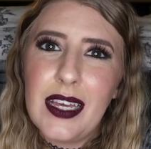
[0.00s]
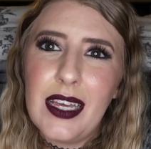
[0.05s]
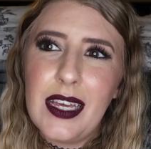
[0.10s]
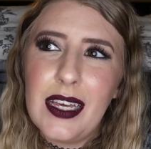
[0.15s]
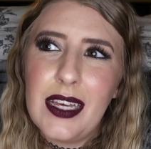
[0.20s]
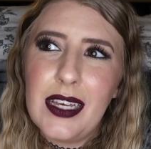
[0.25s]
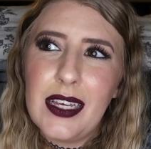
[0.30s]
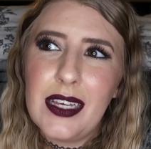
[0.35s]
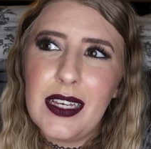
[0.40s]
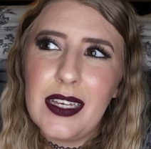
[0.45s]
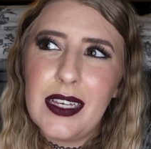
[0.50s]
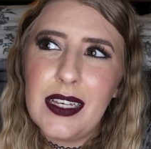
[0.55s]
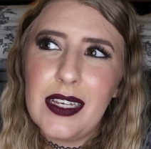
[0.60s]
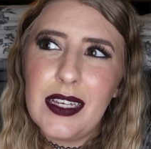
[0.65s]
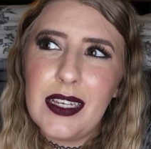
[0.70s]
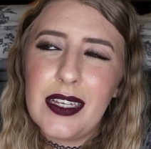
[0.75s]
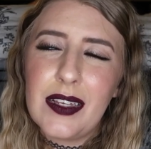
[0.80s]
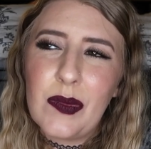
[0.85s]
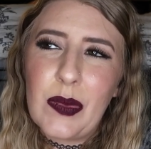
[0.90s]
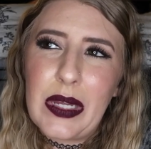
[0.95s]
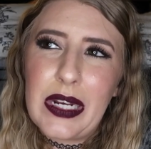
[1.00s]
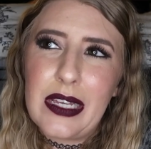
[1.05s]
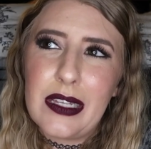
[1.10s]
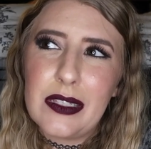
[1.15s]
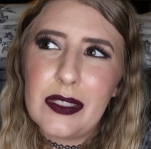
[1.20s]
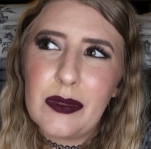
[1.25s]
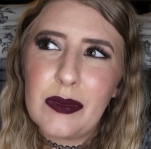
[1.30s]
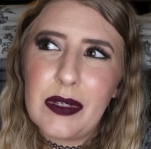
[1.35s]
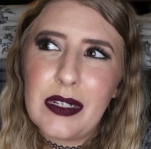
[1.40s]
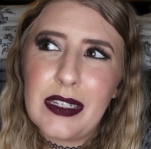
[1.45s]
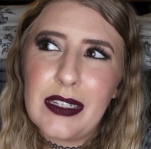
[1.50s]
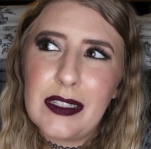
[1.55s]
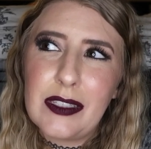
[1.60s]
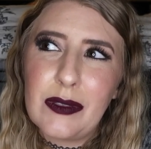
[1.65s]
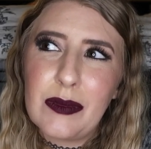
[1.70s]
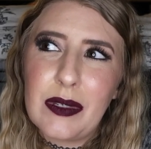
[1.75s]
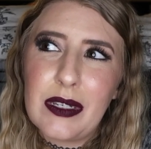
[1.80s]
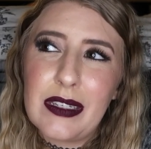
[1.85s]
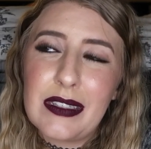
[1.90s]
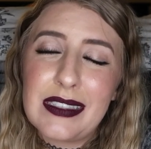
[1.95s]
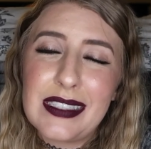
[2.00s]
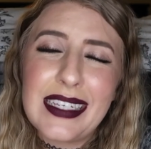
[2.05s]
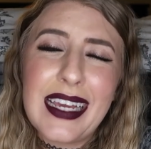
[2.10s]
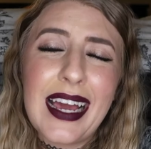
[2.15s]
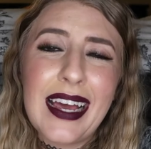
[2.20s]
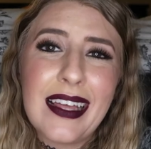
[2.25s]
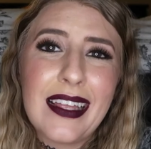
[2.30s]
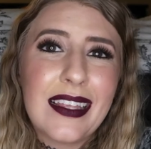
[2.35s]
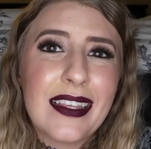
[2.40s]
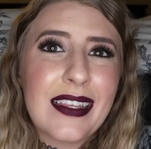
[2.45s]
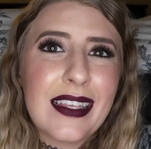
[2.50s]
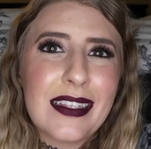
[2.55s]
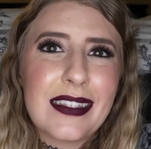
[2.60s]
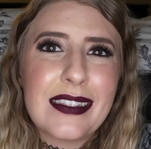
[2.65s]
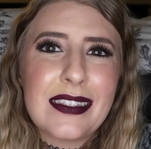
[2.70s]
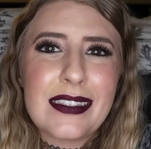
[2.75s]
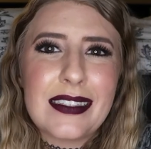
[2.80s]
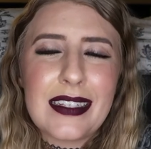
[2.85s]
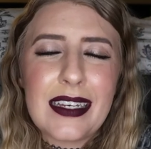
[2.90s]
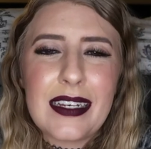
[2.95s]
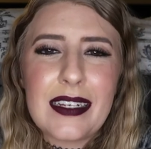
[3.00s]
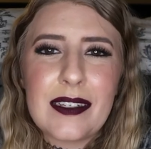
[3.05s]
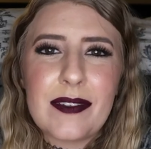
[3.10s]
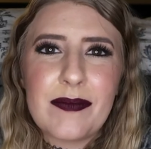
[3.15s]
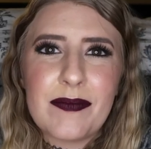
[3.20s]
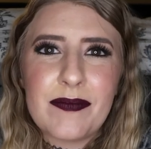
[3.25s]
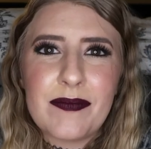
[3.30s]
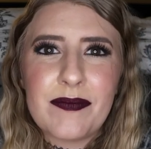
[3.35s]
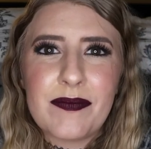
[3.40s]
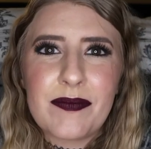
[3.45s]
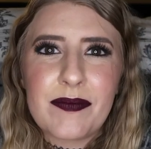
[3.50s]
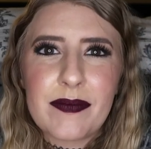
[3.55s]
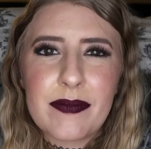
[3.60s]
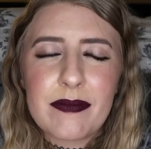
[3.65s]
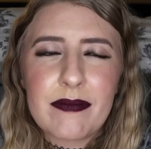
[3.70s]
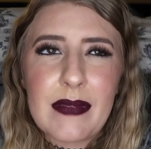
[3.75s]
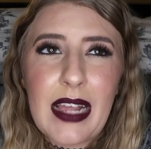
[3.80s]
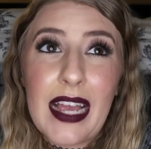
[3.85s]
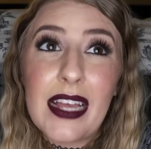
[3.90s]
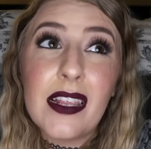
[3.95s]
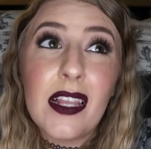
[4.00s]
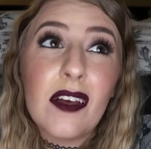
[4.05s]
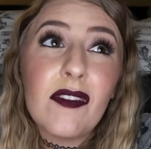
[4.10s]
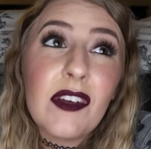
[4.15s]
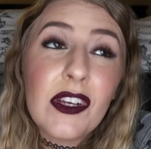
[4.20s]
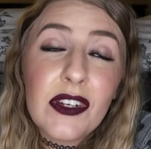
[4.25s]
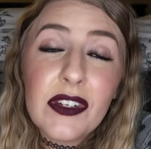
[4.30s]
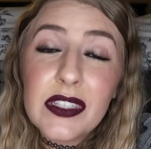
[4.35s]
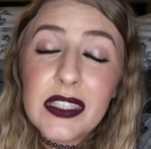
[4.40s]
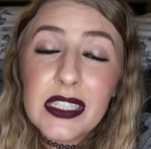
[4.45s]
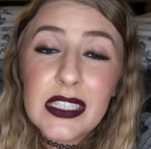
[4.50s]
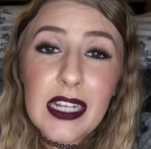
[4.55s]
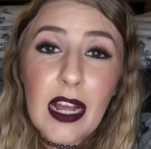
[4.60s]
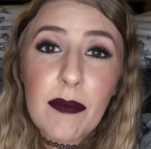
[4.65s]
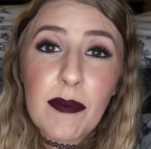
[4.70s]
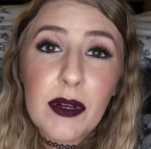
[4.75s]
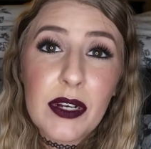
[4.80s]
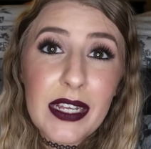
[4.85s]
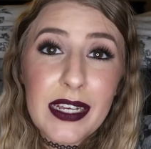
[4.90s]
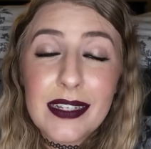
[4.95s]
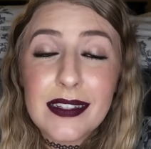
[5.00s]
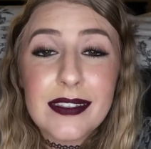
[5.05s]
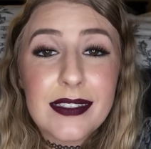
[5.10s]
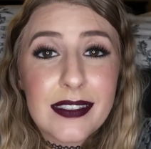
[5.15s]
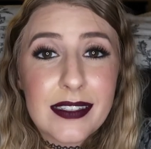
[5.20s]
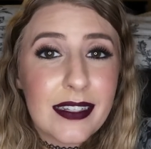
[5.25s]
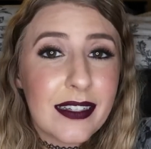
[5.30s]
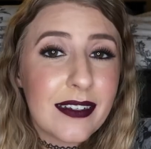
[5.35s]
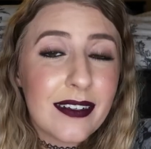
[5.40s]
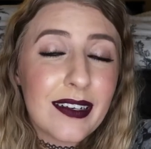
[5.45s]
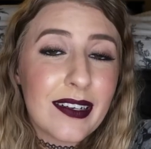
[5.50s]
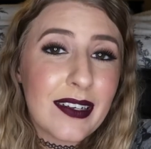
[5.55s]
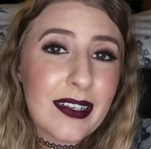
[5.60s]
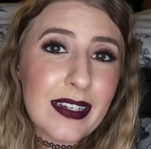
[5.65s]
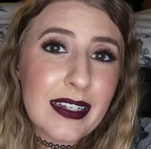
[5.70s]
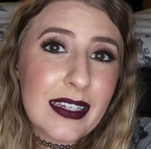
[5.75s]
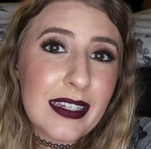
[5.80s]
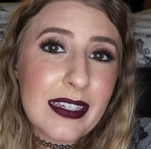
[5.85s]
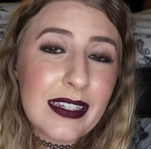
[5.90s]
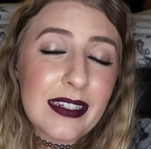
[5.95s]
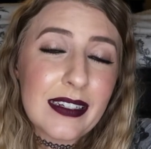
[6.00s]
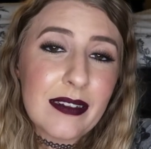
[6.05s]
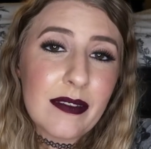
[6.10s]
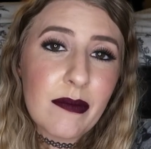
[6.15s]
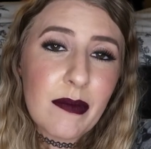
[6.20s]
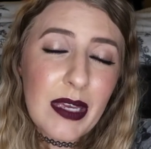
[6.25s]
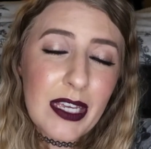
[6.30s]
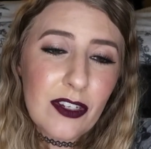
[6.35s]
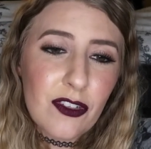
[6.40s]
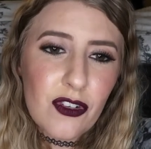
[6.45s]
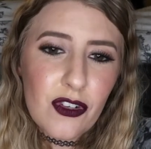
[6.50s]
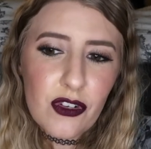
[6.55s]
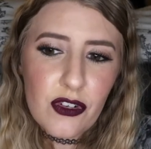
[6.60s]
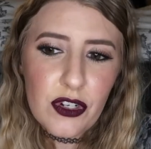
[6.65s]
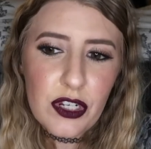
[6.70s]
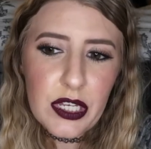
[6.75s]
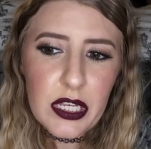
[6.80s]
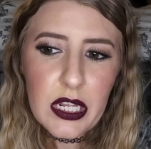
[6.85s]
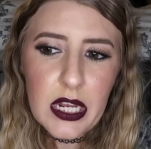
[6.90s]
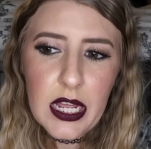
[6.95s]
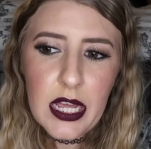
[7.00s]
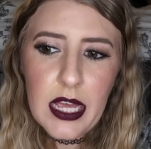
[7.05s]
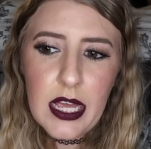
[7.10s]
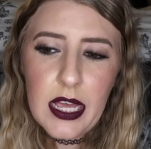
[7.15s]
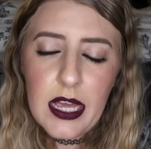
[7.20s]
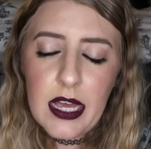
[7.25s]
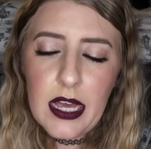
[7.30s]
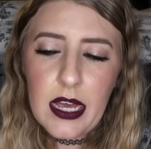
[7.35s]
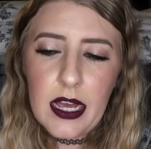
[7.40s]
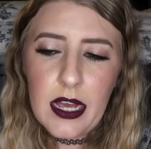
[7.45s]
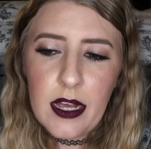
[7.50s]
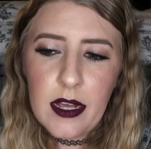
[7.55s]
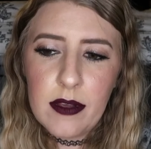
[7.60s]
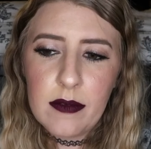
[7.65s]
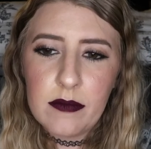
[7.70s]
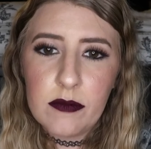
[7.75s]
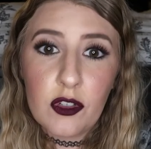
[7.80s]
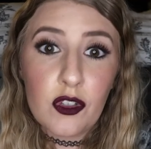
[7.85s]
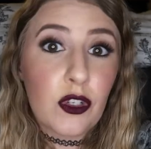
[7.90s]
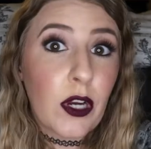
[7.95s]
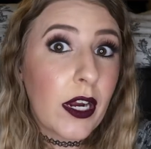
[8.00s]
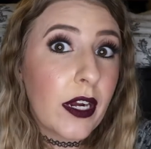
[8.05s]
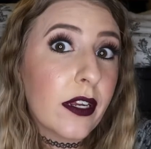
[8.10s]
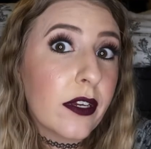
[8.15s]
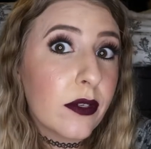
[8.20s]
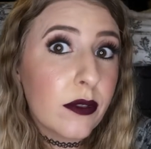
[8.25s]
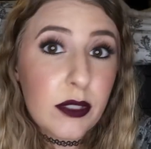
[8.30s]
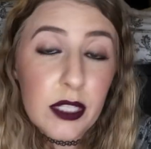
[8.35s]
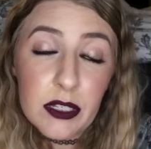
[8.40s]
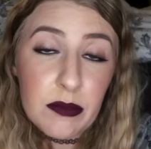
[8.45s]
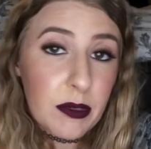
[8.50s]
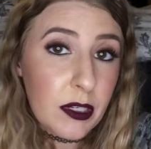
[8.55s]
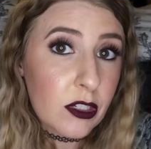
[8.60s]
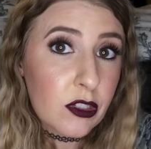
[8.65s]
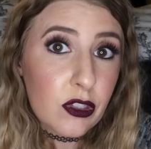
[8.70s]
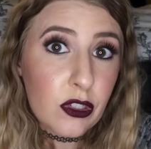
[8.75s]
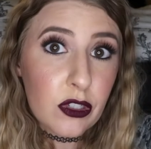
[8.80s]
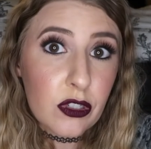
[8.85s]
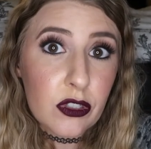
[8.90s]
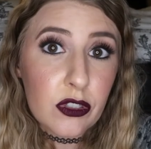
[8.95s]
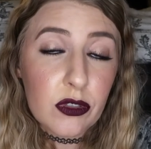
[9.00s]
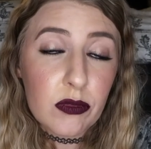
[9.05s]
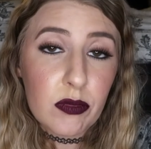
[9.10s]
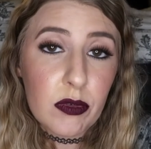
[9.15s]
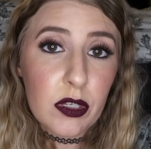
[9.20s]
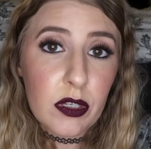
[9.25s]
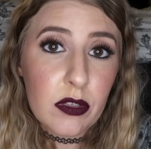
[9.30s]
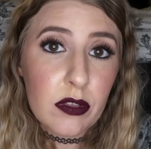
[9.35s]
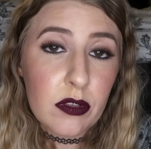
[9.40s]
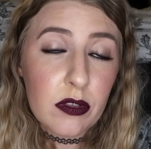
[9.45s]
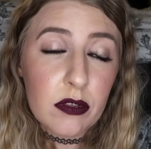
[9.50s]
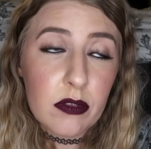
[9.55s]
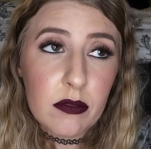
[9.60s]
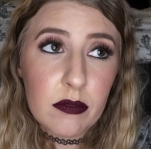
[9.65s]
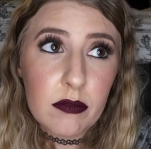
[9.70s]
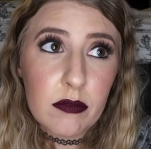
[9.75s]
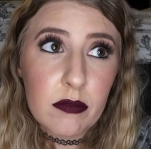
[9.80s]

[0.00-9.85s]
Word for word: Uh, what else, what else, what else? Yeah, that's, um, I love hearing the Dapper Dan sing on Main Street. Um, try to go take pictures with